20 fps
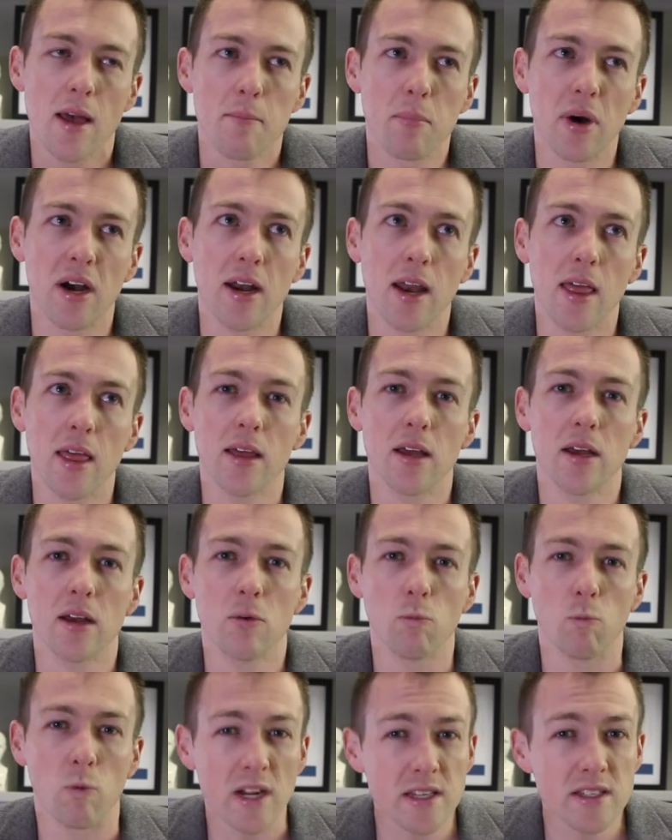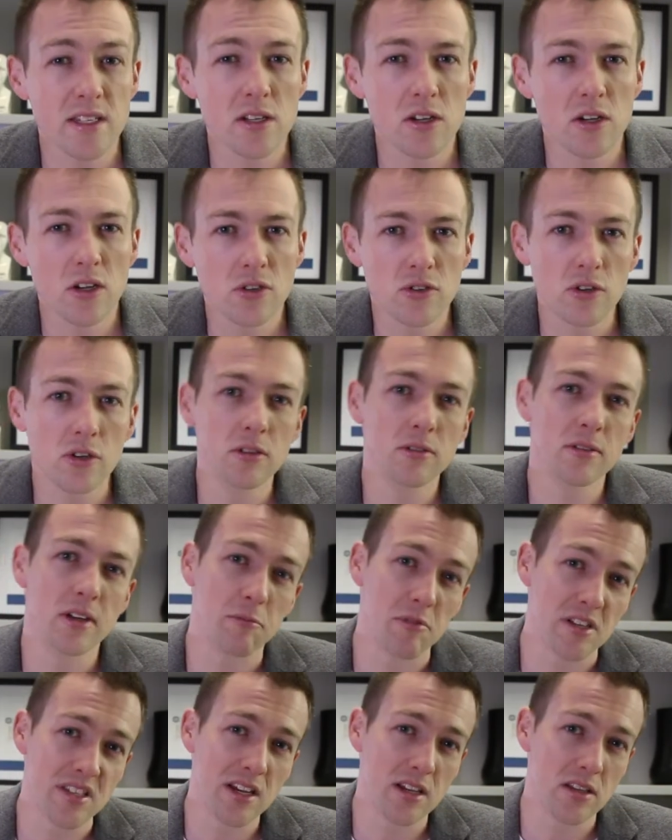But one's in your control
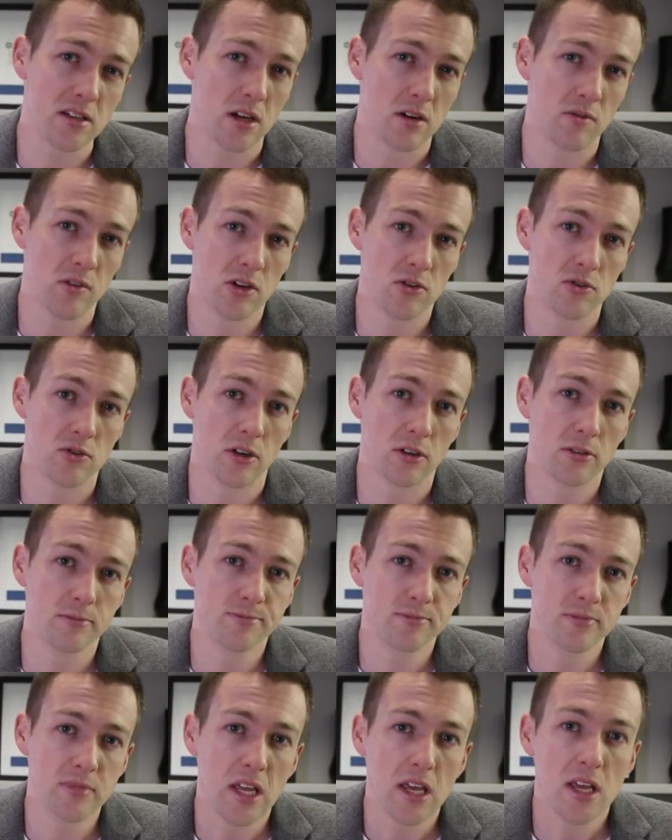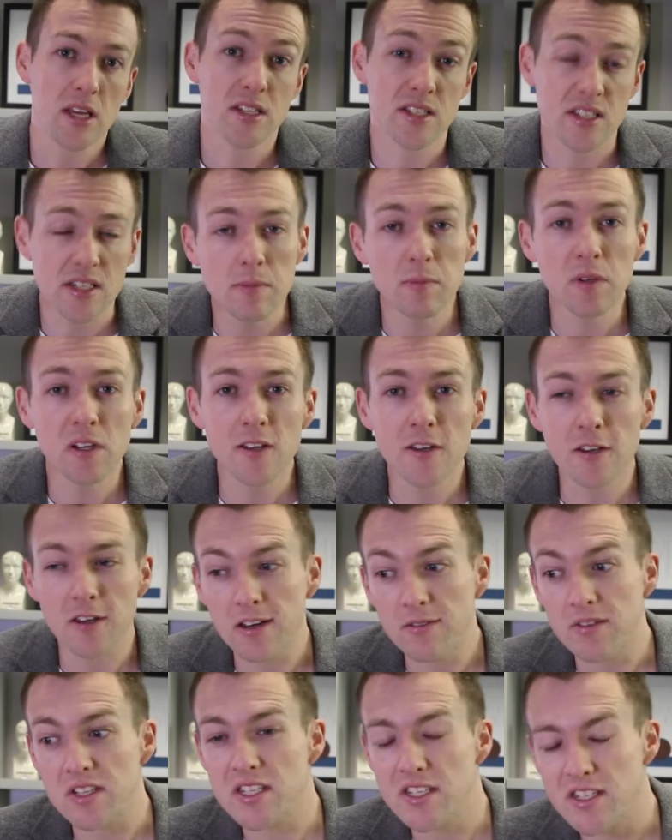and one's outside of your control. Similarly, you can
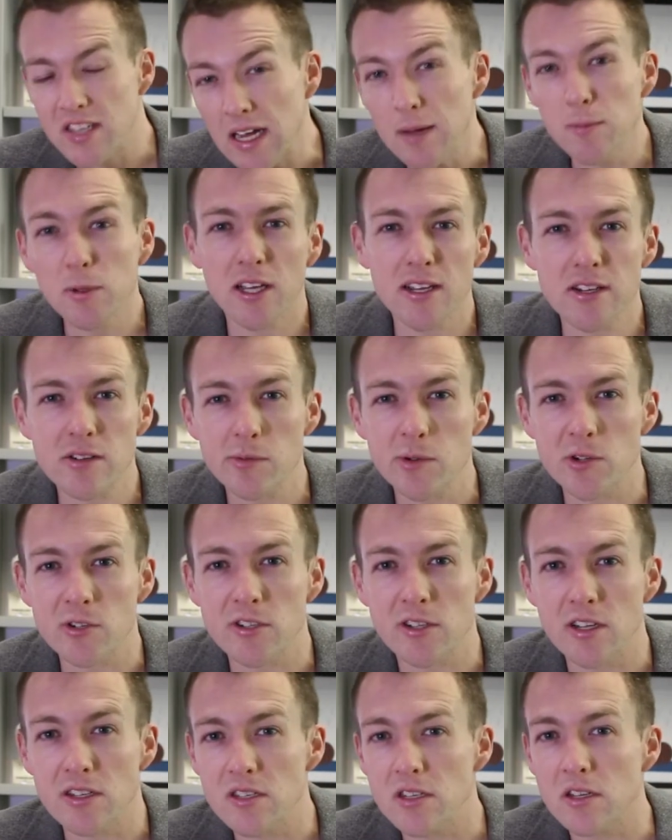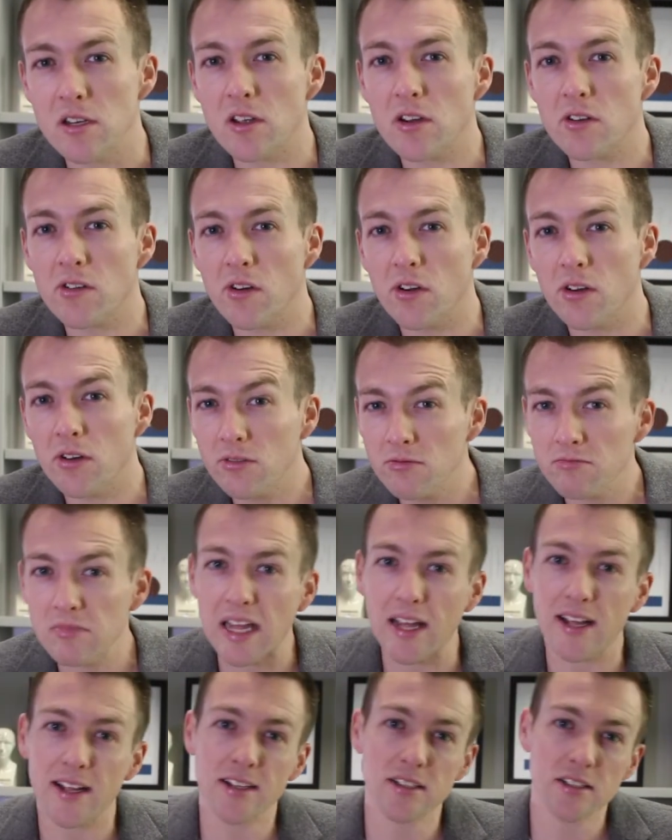have a stable attribution that's in your control
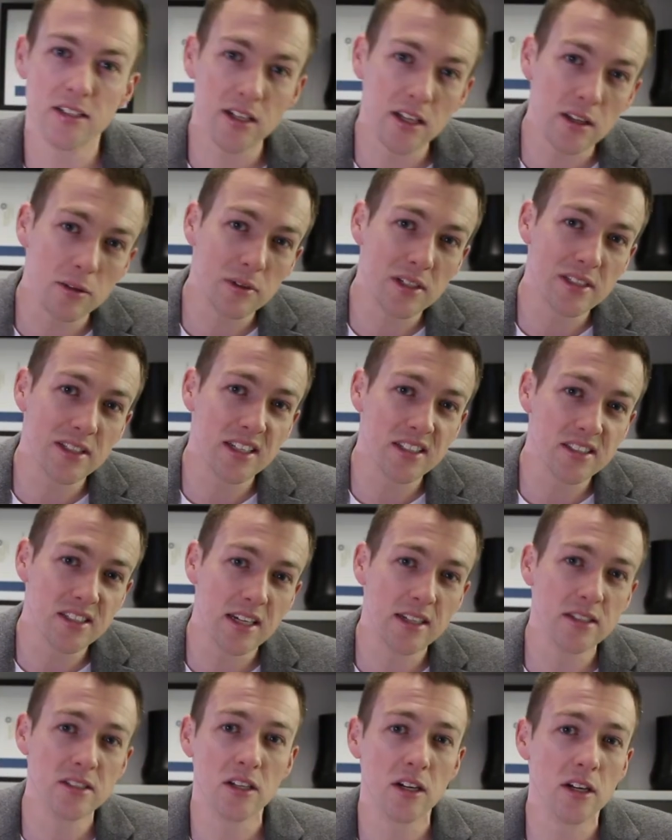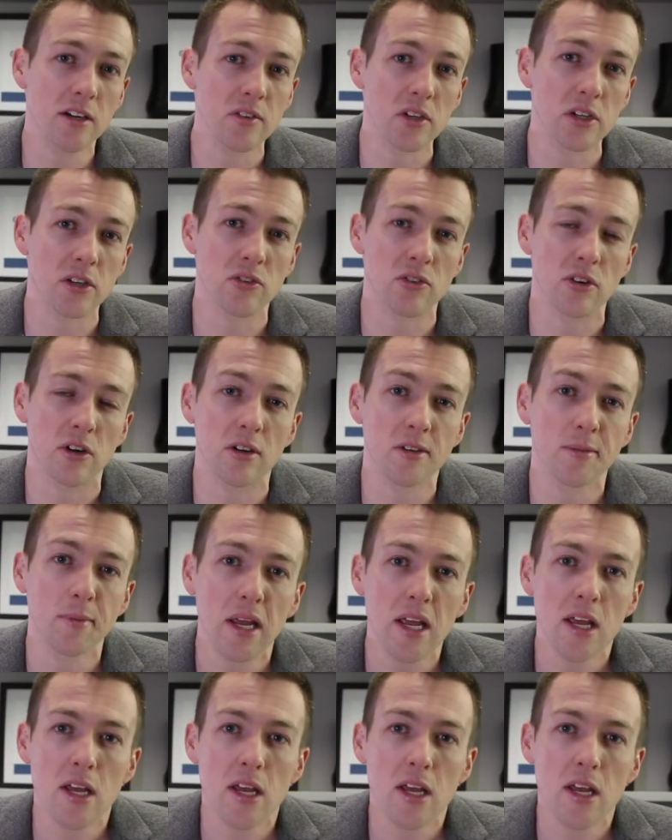and another one that's outside of your control.